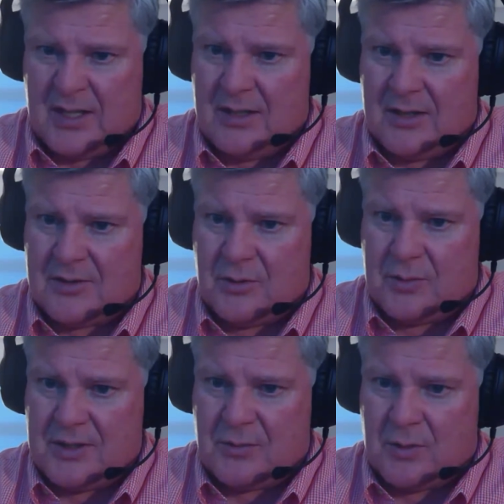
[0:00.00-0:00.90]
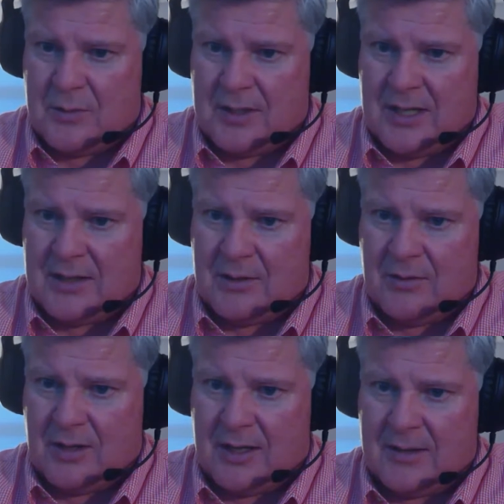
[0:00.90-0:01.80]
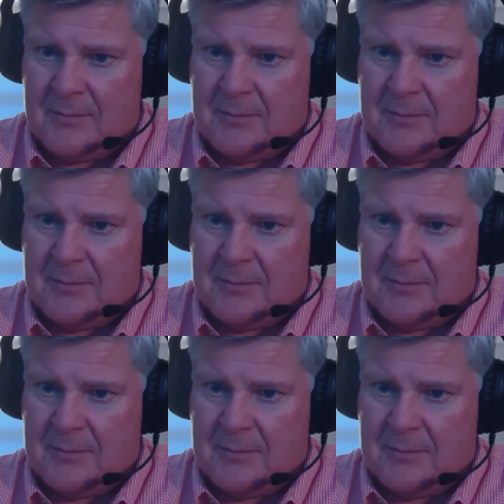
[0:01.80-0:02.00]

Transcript: There's no reason why we can't do that.